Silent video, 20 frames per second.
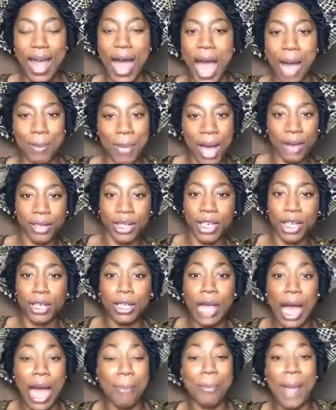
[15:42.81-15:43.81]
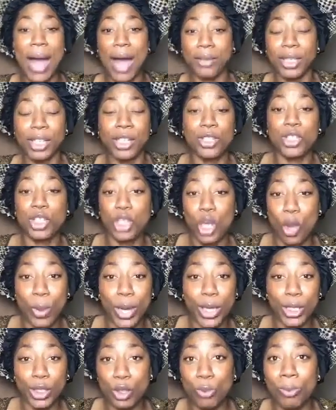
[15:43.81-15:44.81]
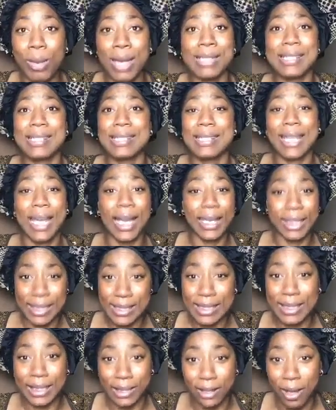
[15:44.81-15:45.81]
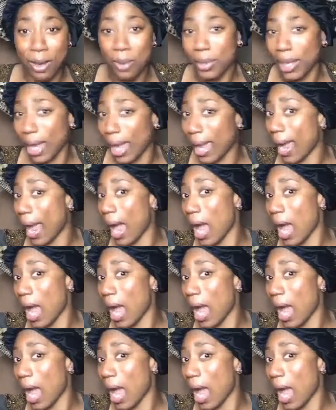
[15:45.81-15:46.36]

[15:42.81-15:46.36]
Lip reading: I'm out here showing you my skeleton, okay?